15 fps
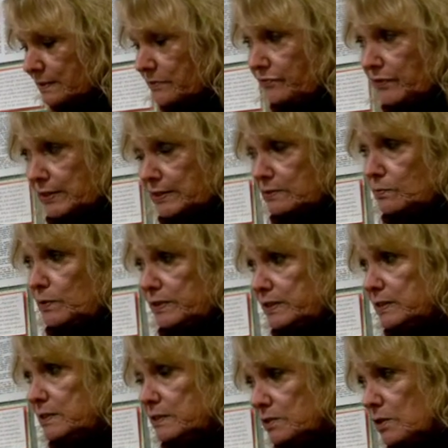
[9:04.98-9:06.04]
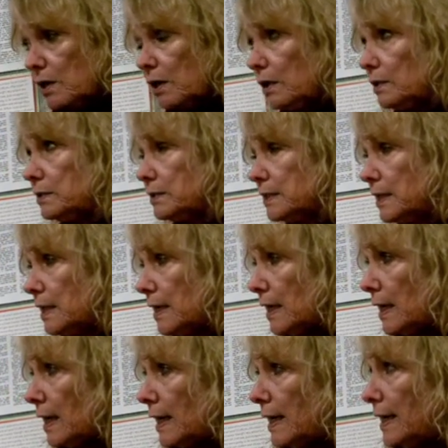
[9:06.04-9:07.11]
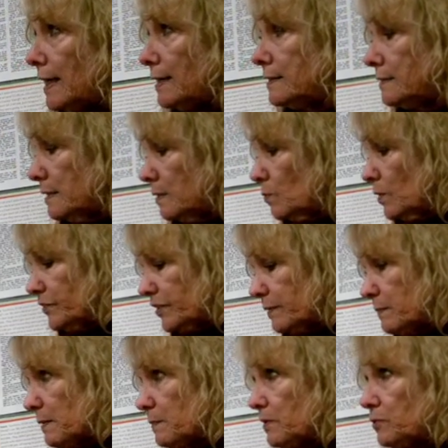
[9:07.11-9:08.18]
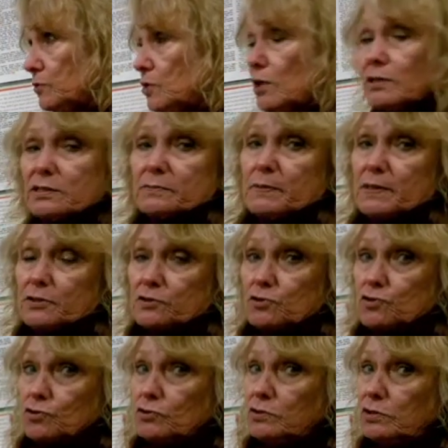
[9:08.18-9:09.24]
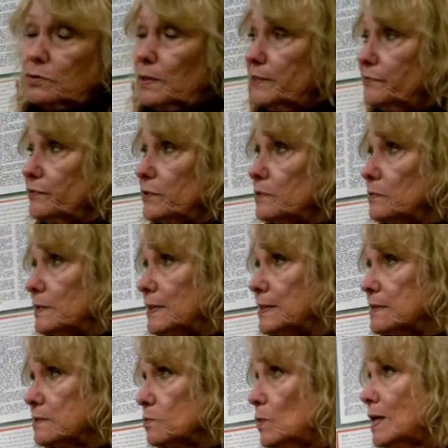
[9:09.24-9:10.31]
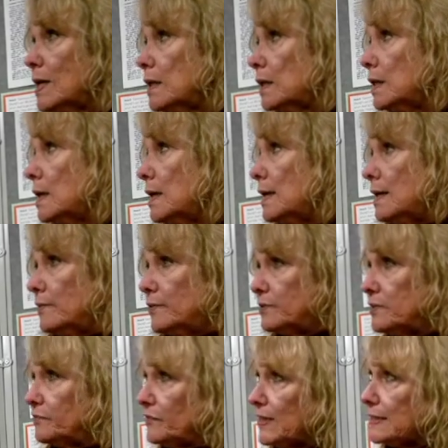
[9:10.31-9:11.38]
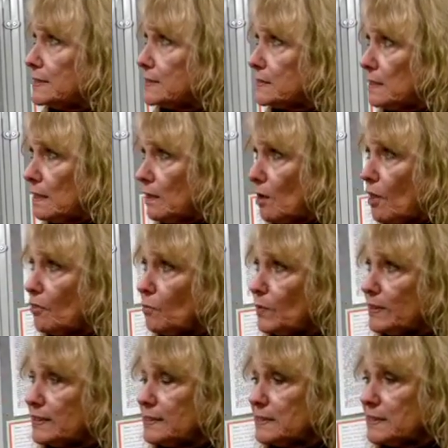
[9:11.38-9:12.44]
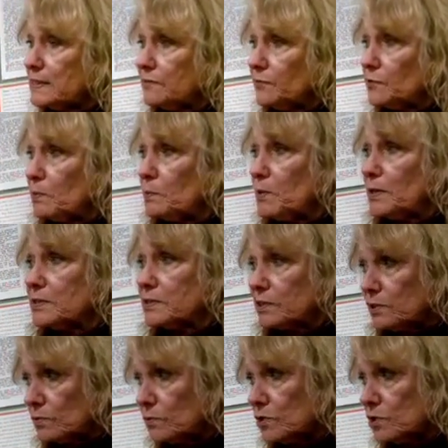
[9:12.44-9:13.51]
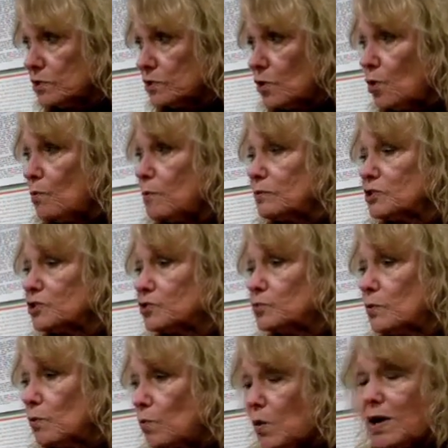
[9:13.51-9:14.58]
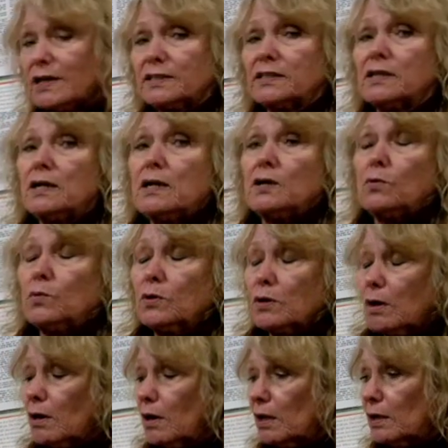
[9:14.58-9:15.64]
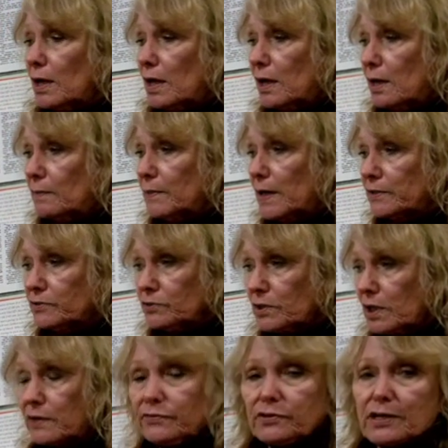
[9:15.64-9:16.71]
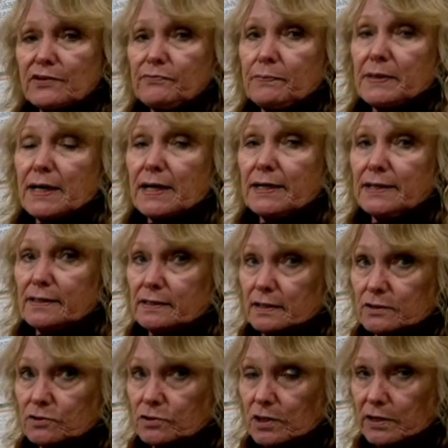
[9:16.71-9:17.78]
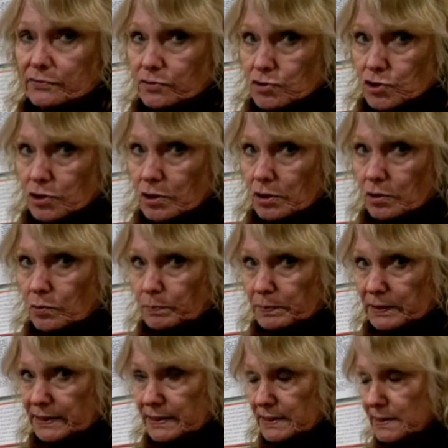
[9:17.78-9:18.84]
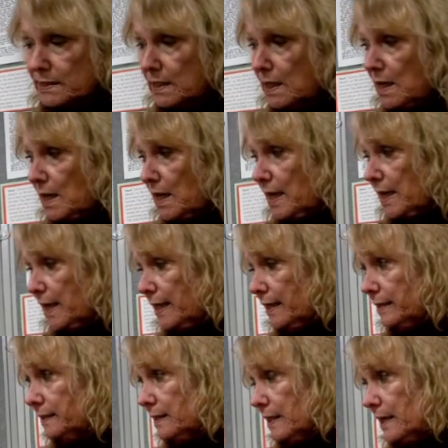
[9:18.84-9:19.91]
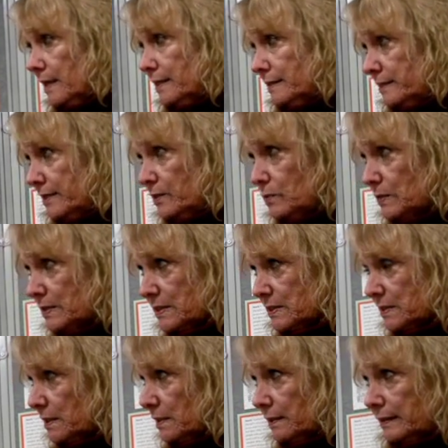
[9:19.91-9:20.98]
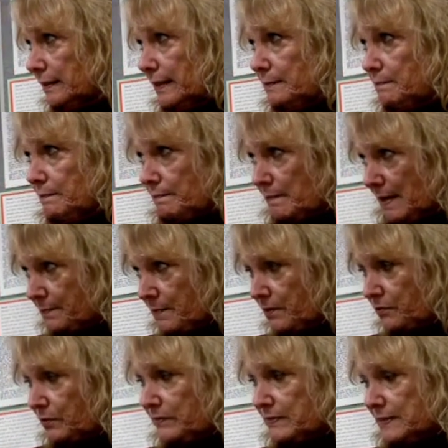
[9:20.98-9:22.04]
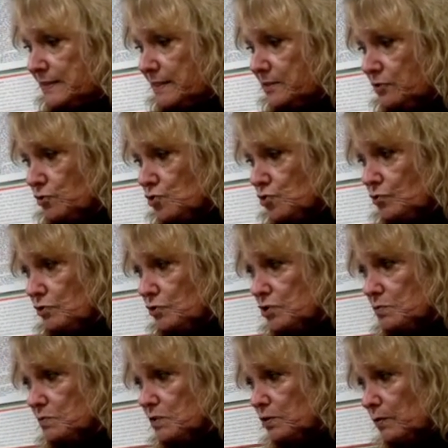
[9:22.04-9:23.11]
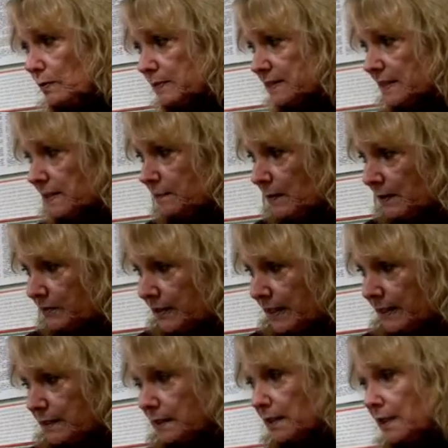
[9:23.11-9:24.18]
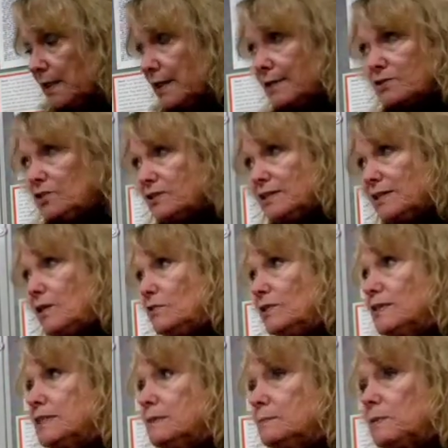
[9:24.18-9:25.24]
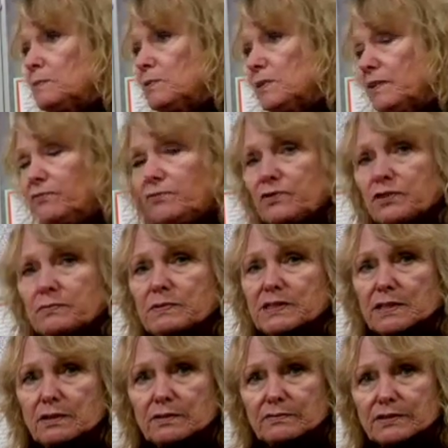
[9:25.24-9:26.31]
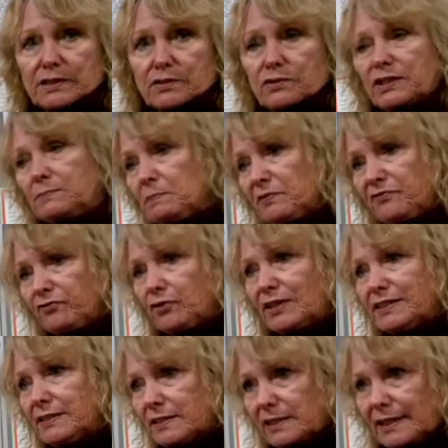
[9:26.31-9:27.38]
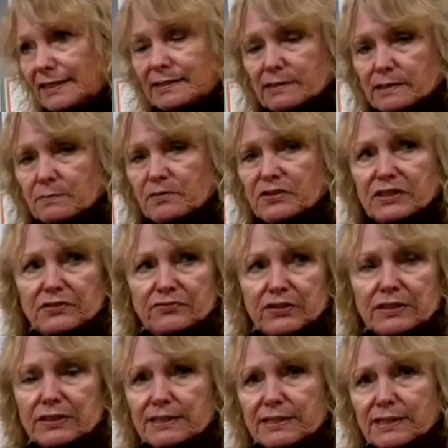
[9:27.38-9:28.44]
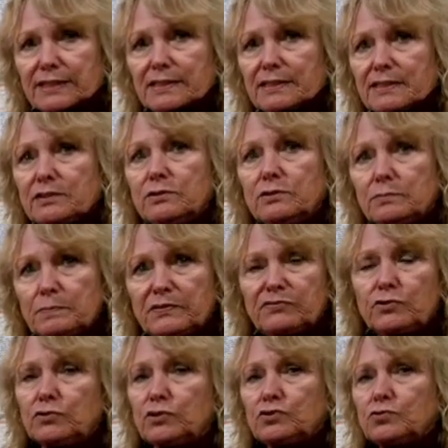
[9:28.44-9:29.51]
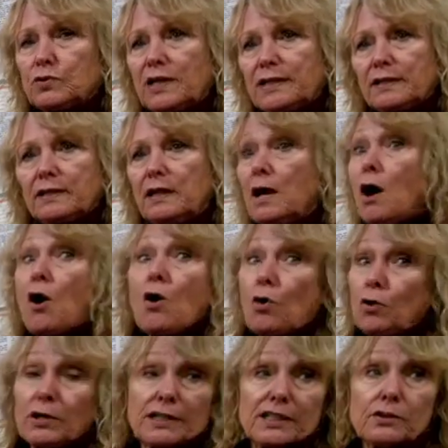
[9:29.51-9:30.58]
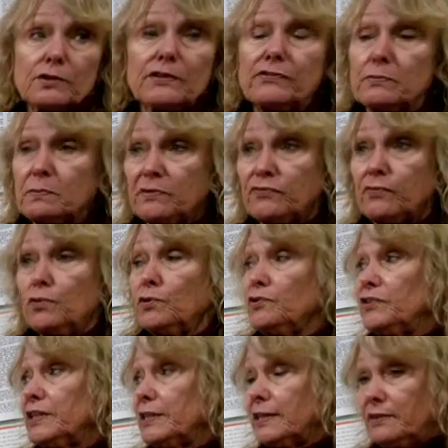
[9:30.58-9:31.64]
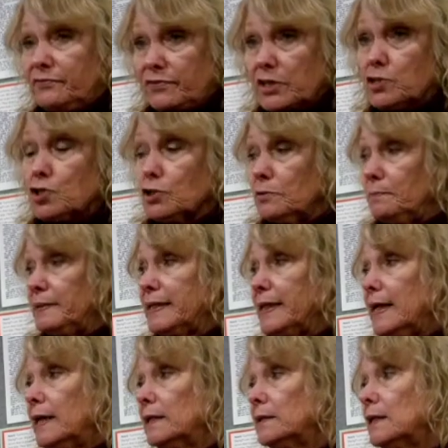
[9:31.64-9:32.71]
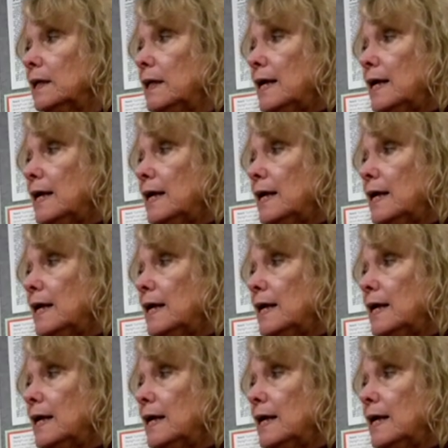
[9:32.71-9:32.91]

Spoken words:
defense witnesses called. And one thing my mother talks about in her journal quite frequently as well, the defense, all the witnesses for the prosecution, almost to a 1, were all undercover FBI and undercover Chicago police. And and my mother even said in her journal, she was so upset about that. She said, how can these people live with themselves? They befriended like some of the defendants like a year before the trial, or a year even before the convention began.